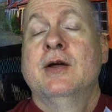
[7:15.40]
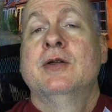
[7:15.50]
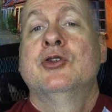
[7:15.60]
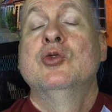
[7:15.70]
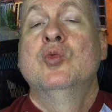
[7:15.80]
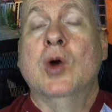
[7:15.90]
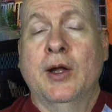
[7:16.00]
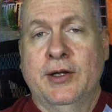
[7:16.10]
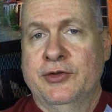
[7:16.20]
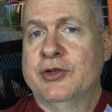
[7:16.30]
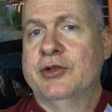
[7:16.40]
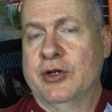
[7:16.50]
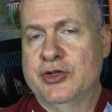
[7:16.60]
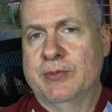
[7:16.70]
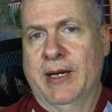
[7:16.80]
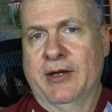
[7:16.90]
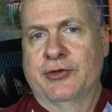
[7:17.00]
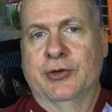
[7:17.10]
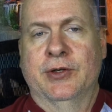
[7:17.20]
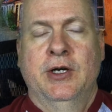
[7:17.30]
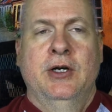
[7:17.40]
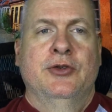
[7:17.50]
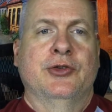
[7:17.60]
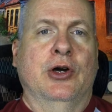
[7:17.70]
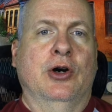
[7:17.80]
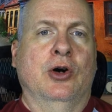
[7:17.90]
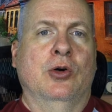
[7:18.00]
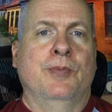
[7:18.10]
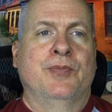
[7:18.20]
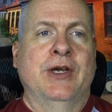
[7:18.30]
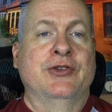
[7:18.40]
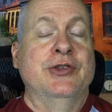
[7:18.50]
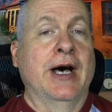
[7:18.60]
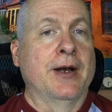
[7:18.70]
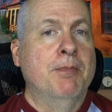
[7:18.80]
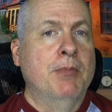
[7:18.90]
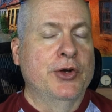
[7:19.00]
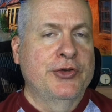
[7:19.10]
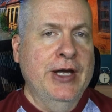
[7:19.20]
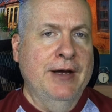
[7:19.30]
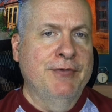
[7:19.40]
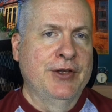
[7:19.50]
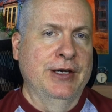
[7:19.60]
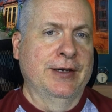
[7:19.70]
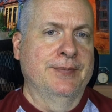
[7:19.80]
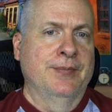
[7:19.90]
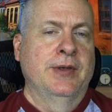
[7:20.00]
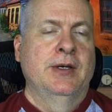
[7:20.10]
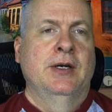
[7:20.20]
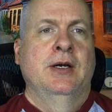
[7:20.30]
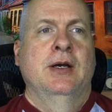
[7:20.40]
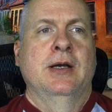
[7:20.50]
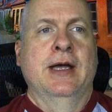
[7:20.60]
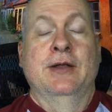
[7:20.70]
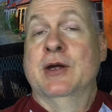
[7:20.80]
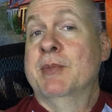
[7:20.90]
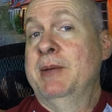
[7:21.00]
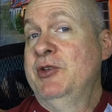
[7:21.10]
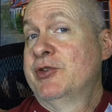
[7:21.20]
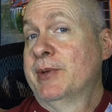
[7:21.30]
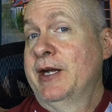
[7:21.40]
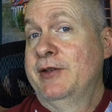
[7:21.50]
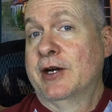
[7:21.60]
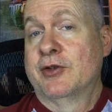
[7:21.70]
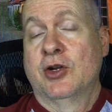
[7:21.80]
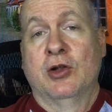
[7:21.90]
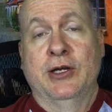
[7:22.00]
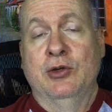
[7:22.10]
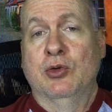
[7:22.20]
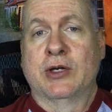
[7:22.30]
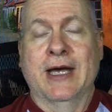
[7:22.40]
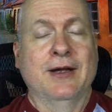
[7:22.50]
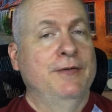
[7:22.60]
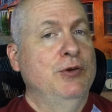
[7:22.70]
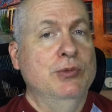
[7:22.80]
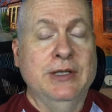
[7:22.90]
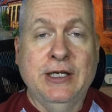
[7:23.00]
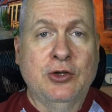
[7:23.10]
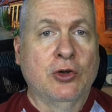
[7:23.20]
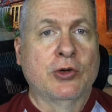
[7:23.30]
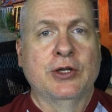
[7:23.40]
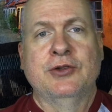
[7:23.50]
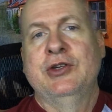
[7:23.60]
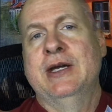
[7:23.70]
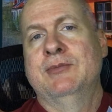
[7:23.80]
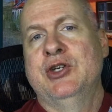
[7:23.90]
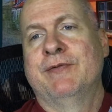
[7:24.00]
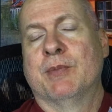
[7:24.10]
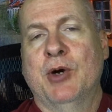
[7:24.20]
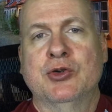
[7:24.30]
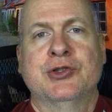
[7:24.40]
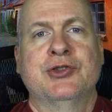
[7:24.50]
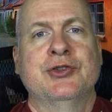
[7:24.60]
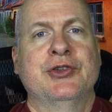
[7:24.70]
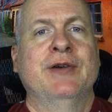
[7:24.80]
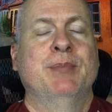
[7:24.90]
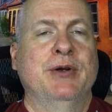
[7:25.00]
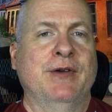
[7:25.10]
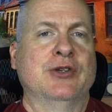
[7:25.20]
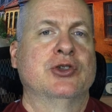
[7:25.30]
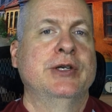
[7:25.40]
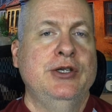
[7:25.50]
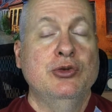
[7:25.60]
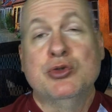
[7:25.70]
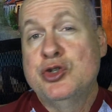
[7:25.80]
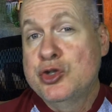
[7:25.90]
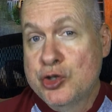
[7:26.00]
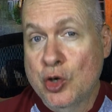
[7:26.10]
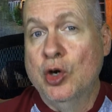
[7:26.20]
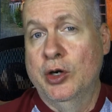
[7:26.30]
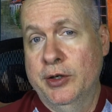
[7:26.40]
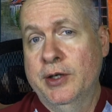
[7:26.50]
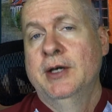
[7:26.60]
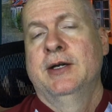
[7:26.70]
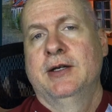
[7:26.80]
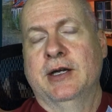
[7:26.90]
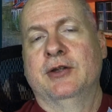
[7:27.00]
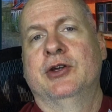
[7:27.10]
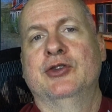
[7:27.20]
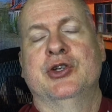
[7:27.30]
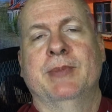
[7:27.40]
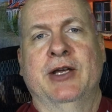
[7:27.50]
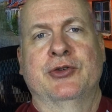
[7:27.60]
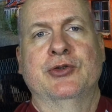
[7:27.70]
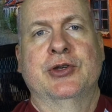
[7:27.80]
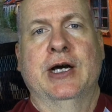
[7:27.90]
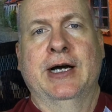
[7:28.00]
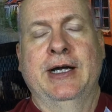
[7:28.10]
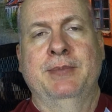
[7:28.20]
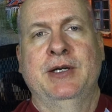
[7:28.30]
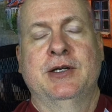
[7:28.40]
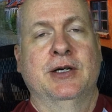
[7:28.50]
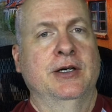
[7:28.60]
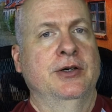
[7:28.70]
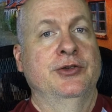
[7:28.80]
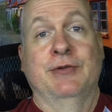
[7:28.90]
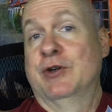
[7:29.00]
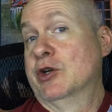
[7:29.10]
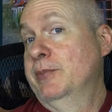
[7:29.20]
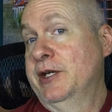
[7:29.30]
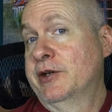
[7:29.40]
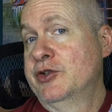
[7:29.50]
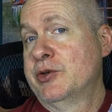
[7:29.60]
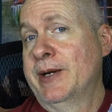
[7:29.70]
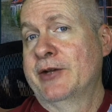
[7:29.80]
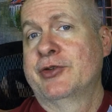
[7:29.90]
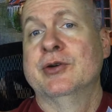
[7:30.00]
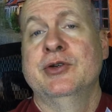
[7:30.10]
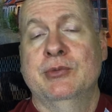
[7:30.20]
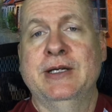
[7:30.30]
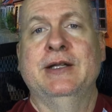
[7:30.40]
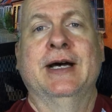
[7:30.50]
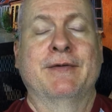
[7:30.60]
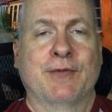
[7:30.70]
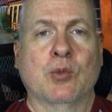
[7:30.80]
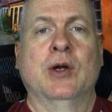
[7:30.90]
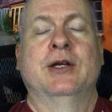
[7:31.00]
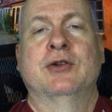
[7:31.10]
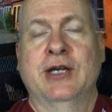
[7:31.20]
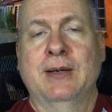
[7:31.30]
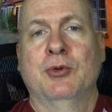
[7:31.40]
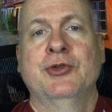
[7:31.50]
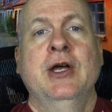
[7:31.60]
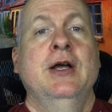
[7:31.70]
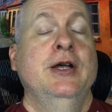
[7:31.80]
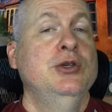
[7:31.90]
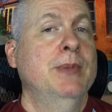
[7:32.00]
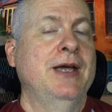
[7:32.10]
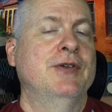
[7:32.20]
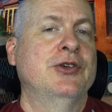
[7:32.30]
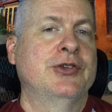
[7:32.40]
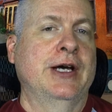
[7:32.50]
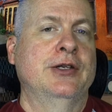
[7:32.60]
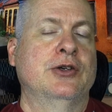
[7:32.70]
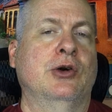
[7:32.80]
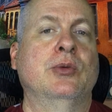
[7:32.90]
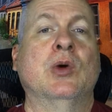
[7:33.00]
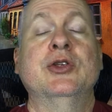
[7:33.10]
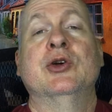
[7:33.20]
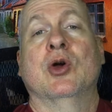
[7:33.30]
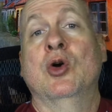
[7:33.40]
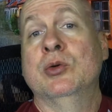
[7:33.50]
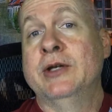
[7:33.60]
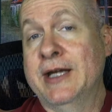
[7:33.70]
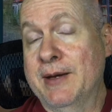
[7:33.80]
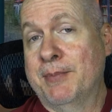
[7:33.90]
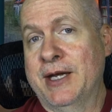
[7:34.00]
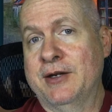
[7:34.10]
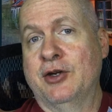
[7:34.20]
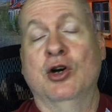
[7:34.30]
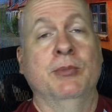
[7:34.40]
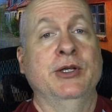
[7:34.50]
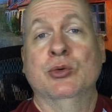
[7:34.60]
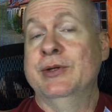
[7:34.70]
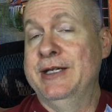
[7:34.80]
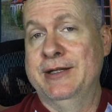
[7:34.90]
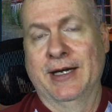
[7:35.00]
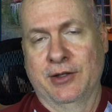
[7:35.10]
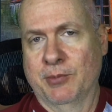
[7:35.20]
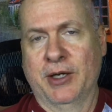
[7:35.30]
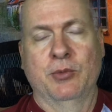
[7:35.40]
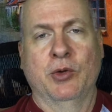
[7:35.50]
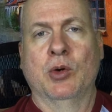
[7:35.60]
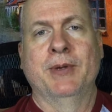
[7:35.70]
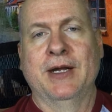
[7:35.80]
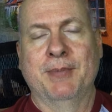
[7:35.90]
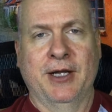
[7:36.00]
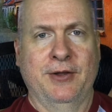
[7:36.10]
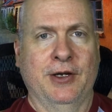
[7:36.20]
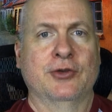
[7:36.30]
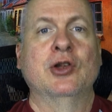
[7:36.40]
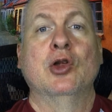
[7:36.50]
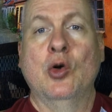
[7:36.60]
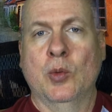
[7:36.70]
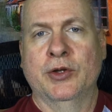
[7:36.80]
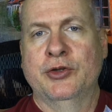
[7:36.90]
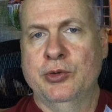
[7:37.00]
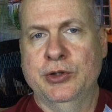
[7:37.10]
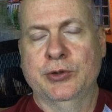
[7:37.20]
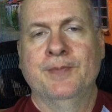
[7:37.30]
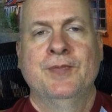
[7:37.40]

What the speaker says: to run as a dungeon master. So it's not a must-have thing, and there may be somebody there that'll let you look at it if you need to look at the DMG for potions and stuff, but eventually you should get a Dungeon Master's Guide, because if you're going to be a Dungeon Master, you need that for running your tables, and you may even decide to go and run your own campaign at home, and you'll need that. There won't be anybody there to loan one to you.